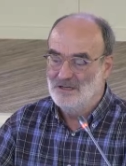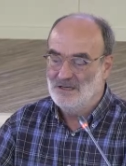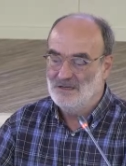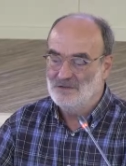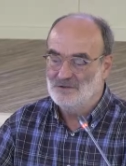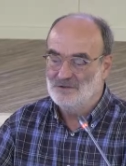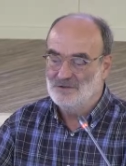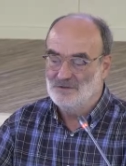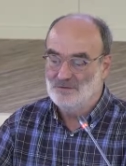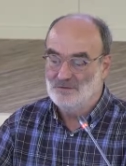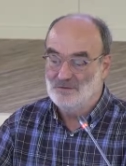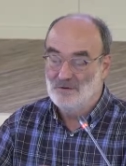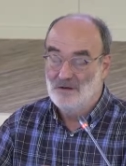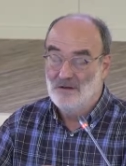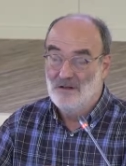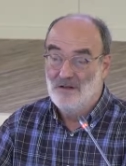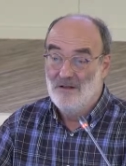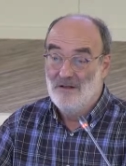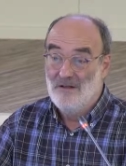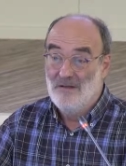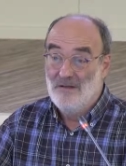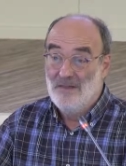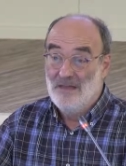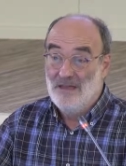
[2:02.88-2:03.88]
issue.
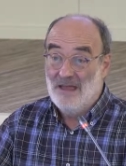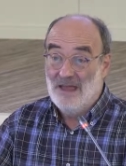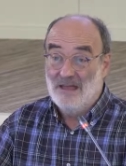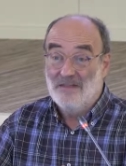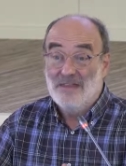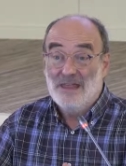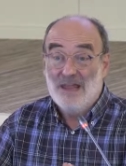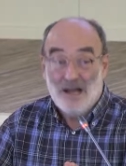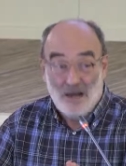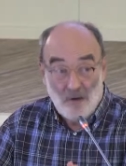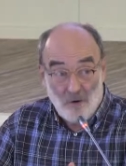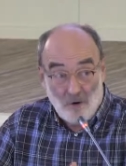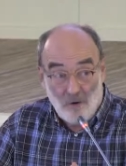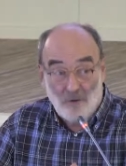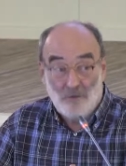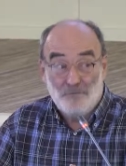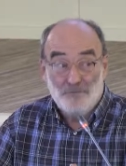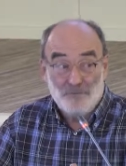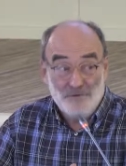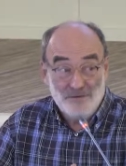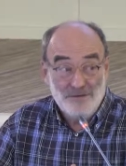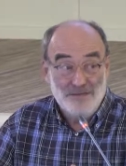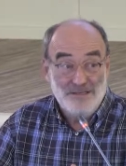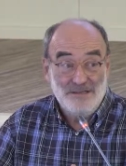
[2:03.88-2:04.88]
And they are
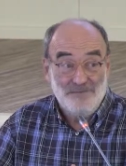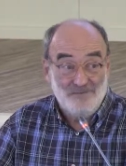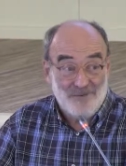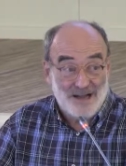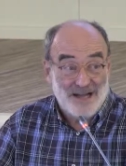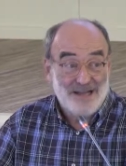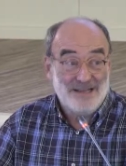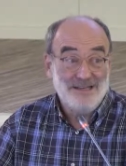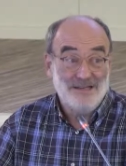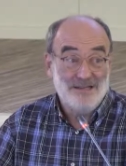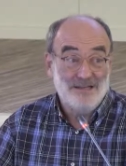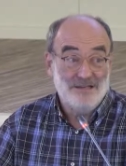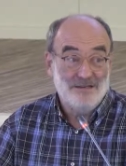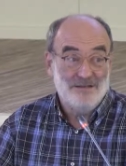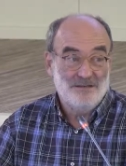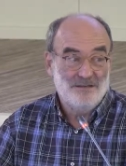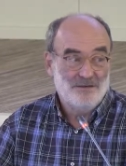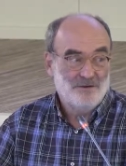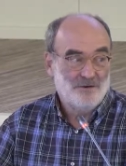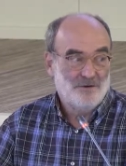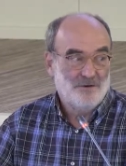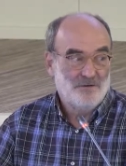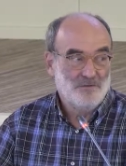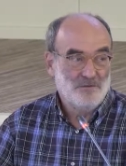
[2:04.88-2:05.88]
often divided
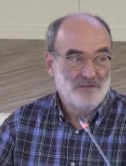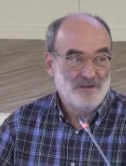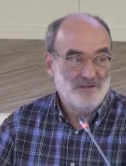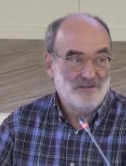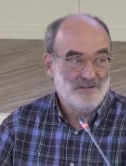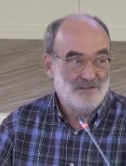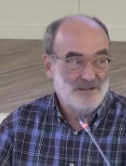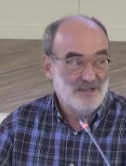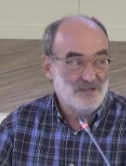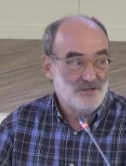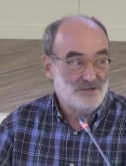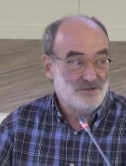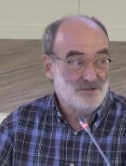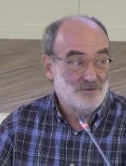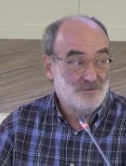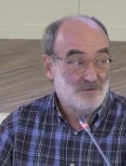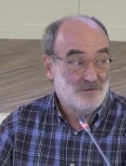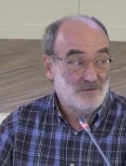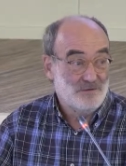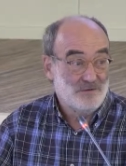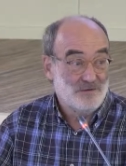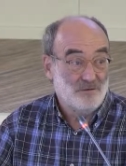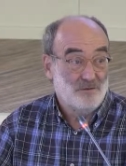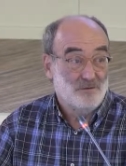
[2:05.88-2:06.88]
on these
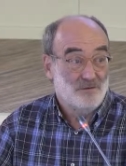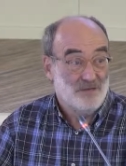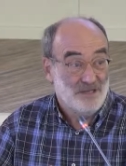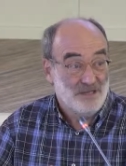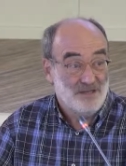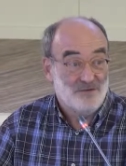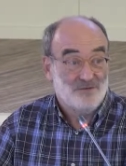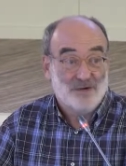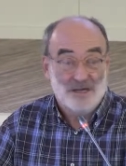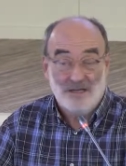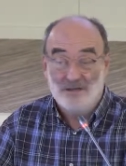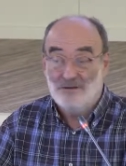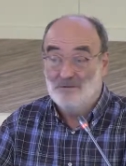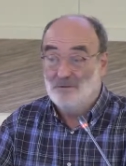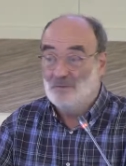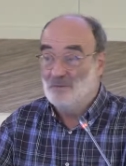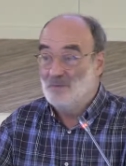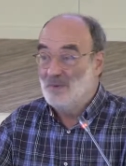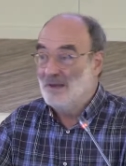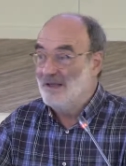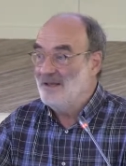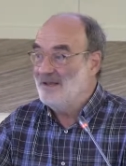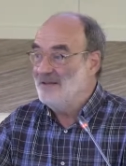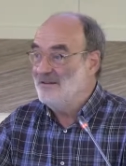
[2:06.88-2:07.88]
issues, so they try to
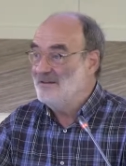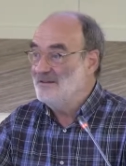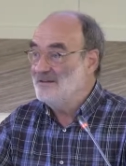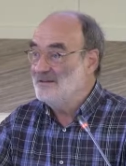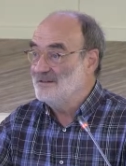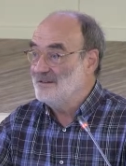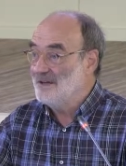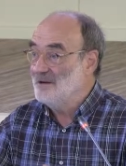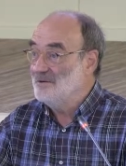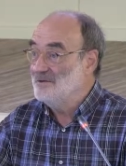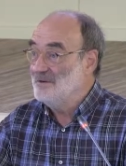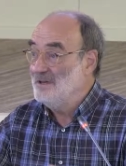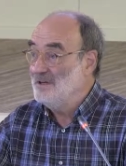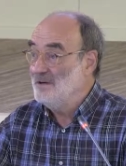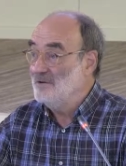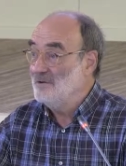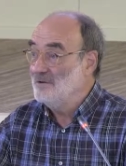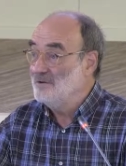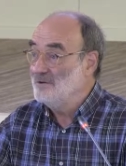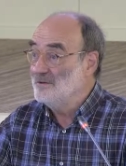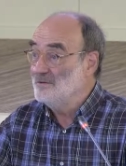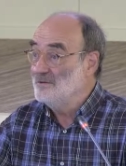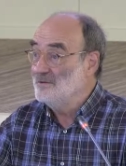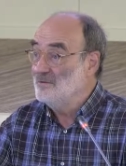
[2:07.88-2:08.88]
play this down in
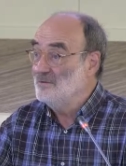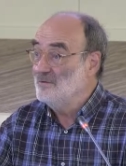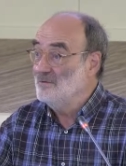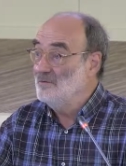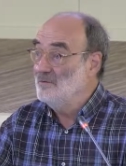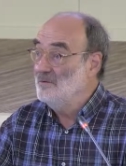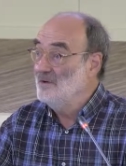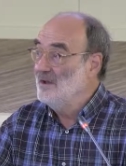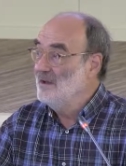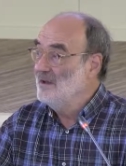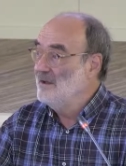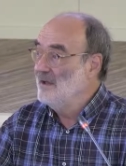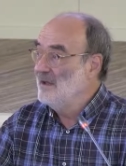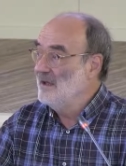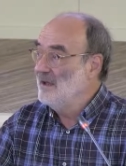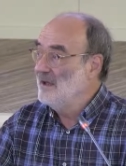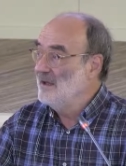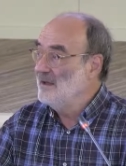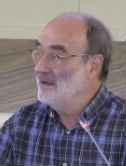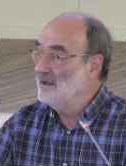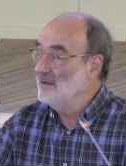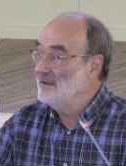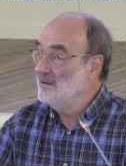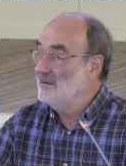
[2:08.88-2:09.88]
order to
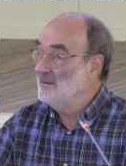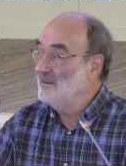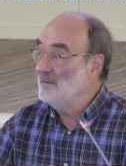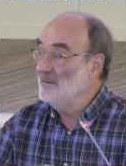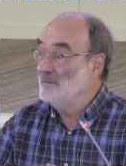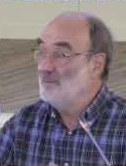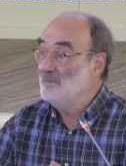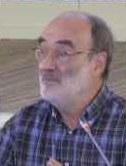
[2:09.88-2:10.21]
uh,